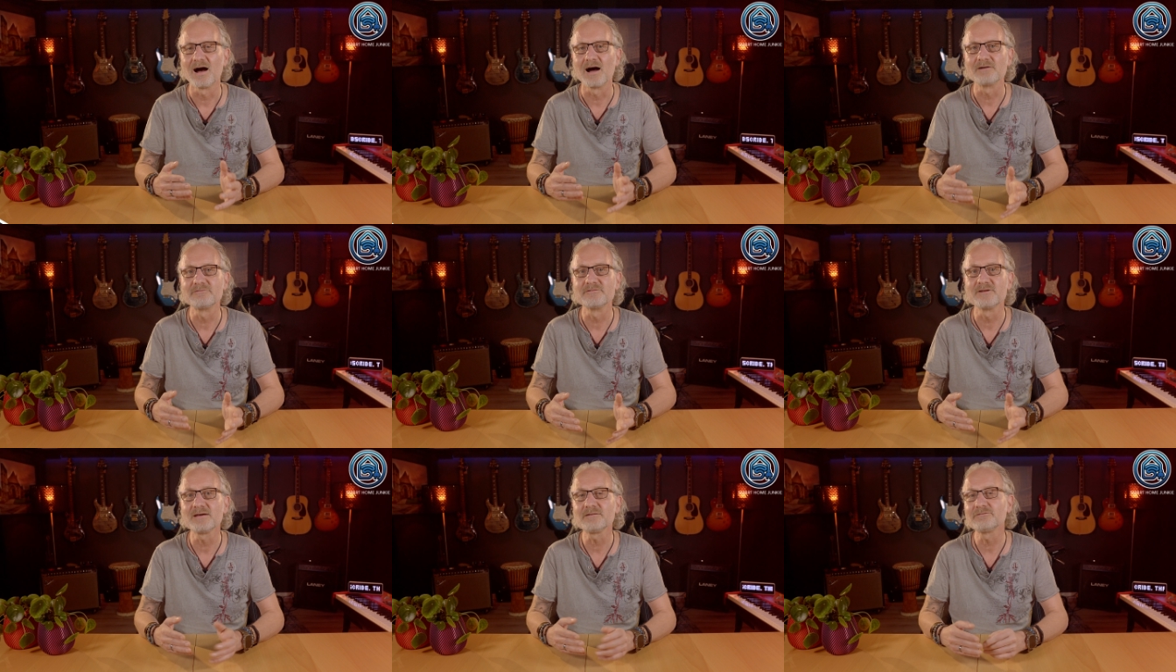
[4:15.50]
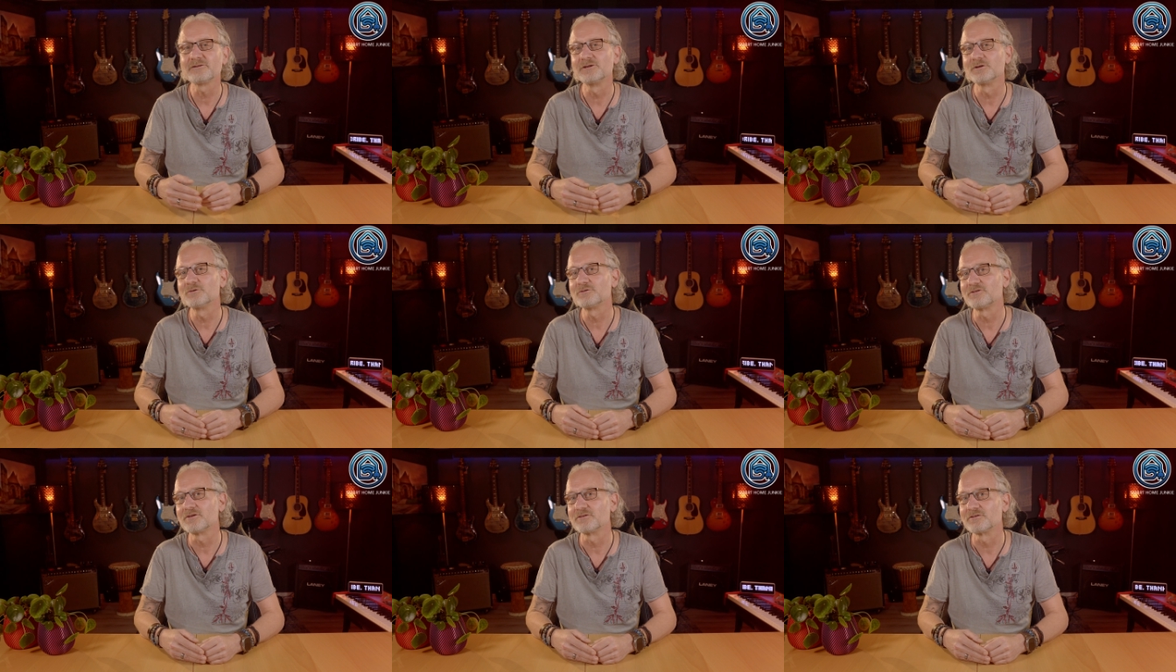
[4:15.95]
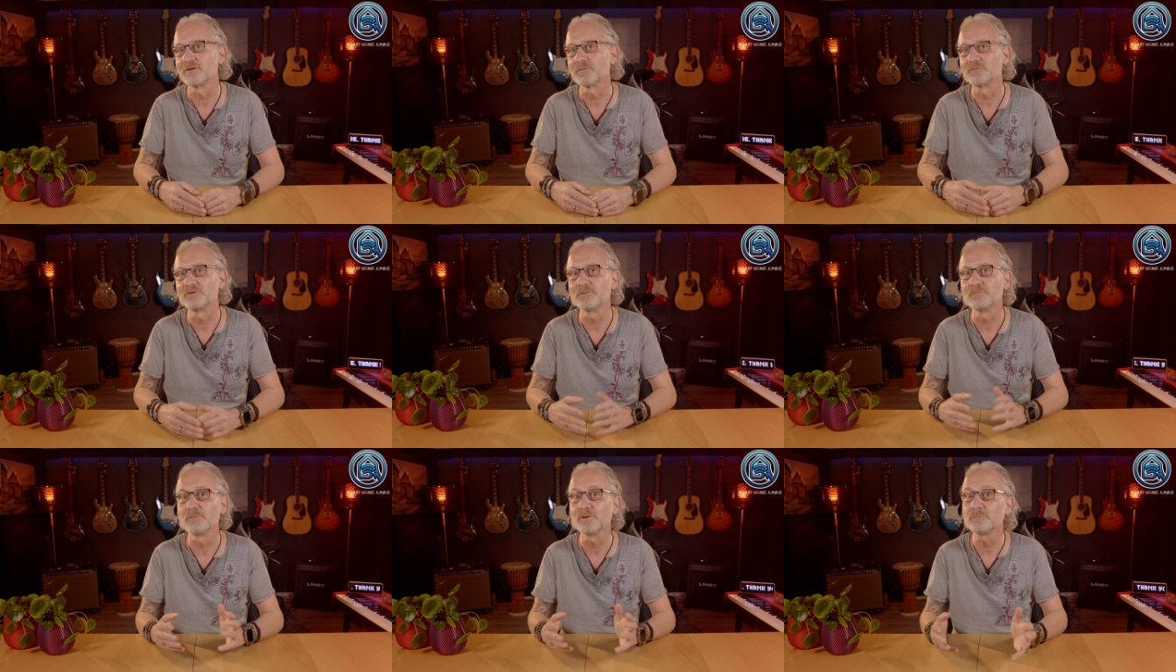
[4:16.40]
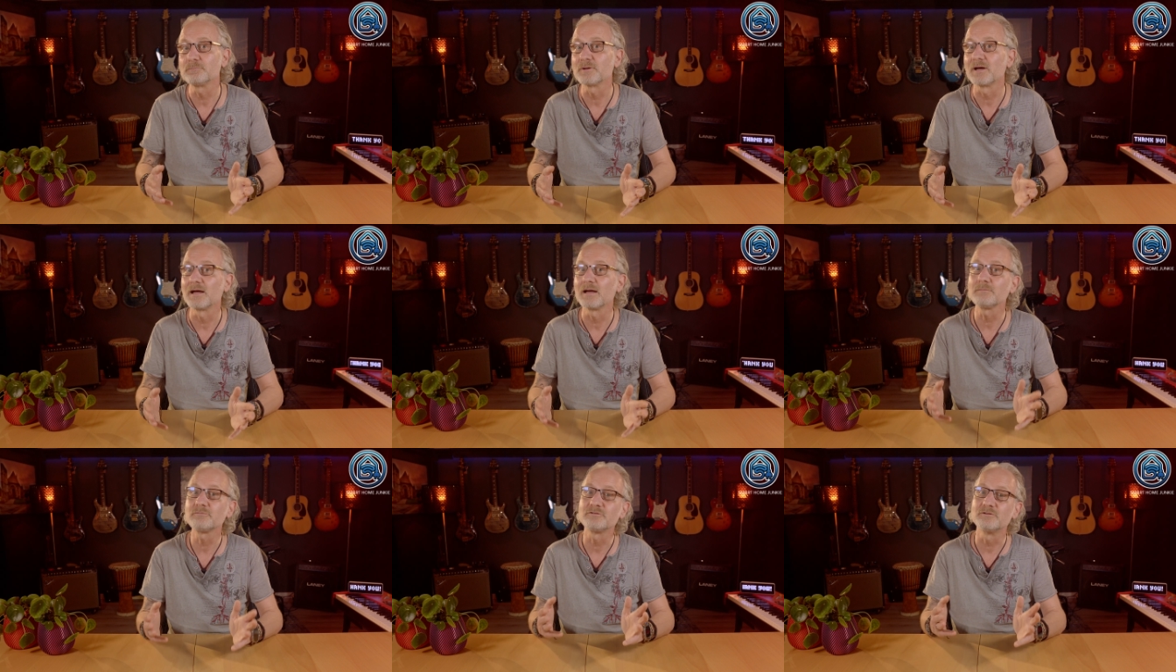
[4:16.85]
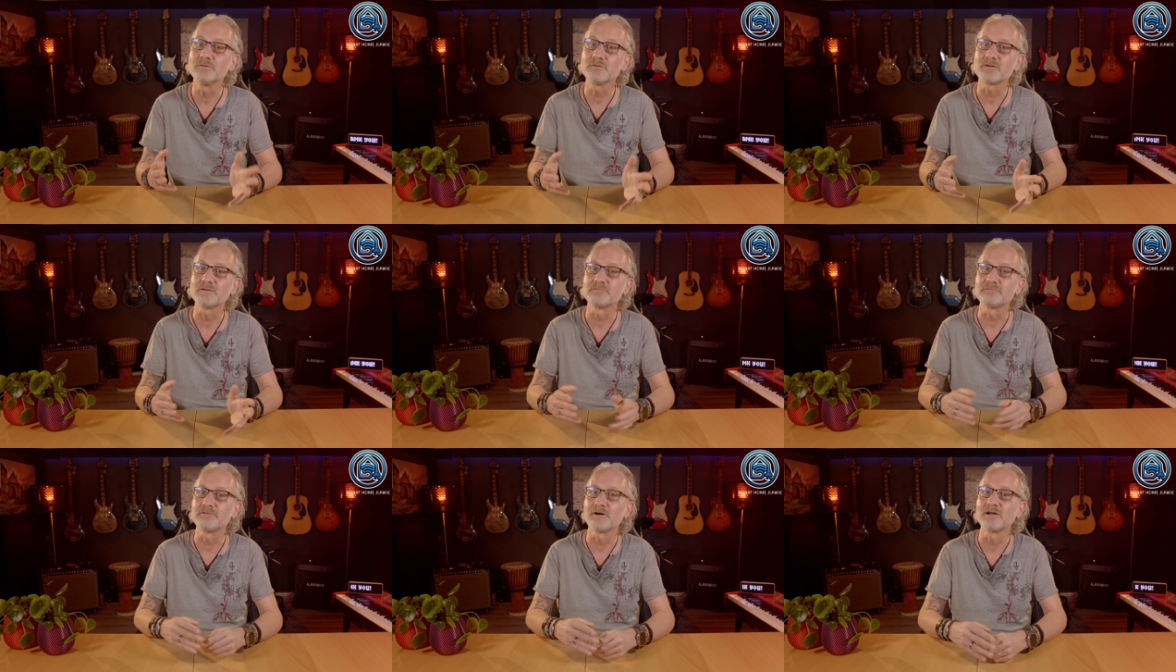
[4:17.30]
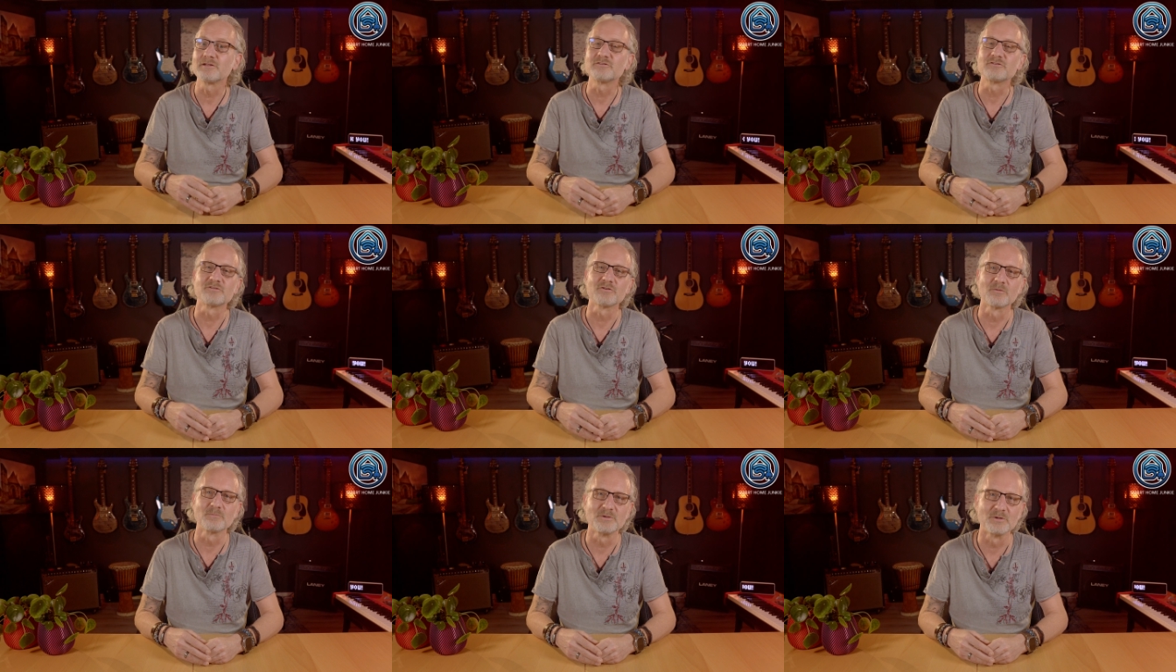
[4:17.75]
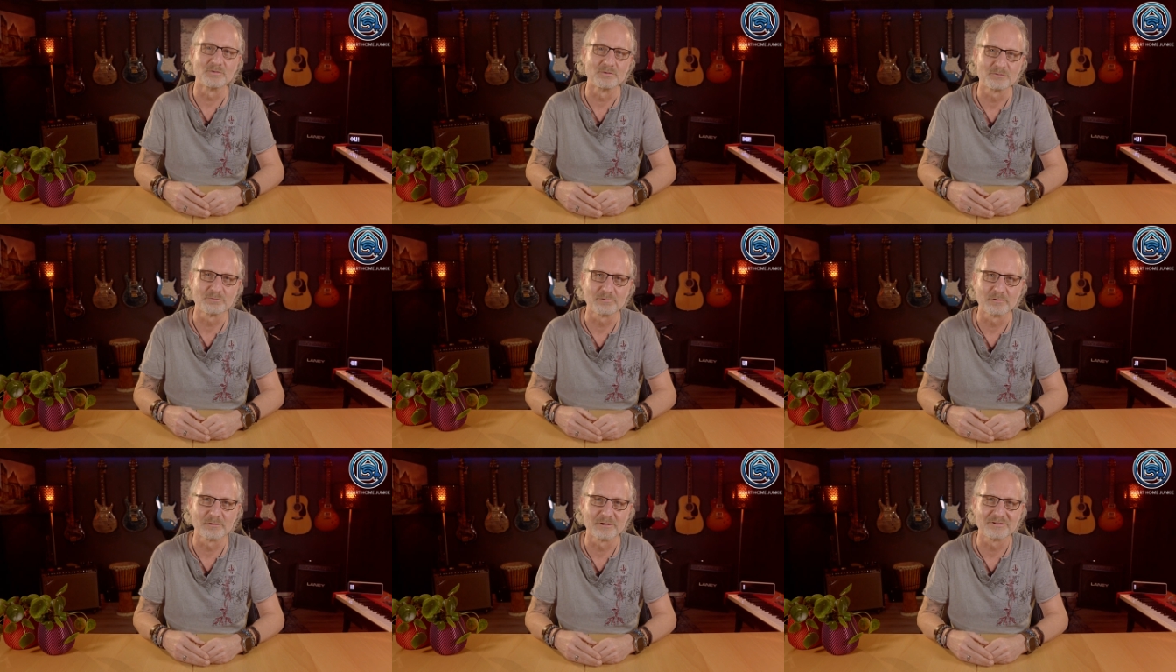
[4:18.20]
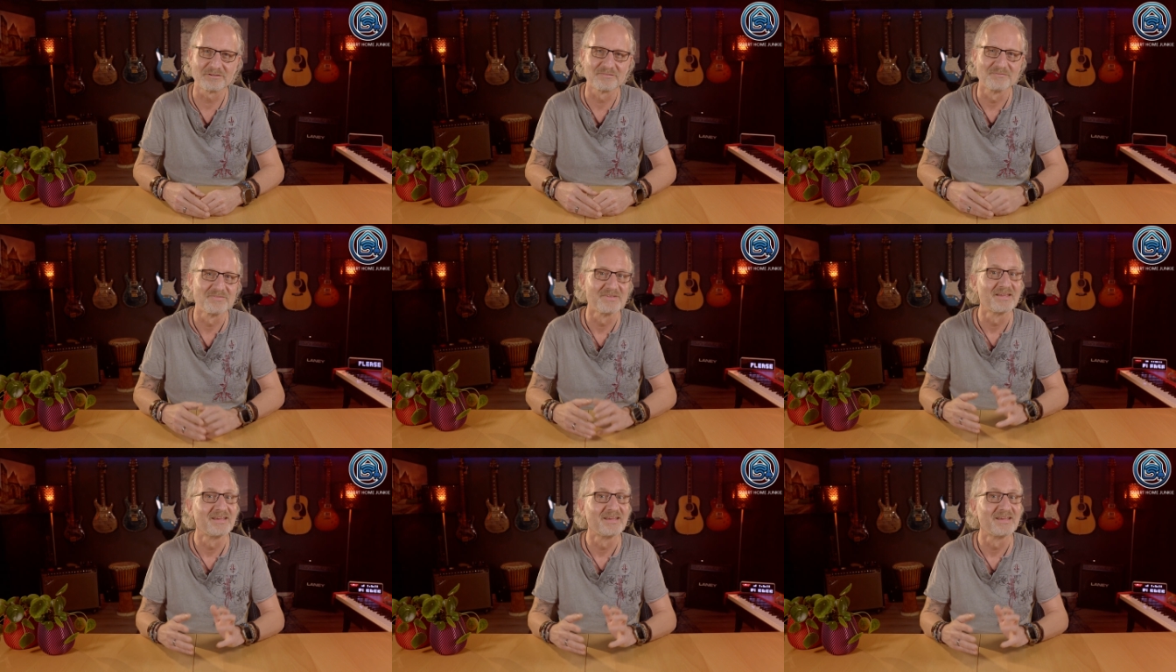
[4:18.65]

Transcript: I've never used this option, but perhaps you can find some use for it.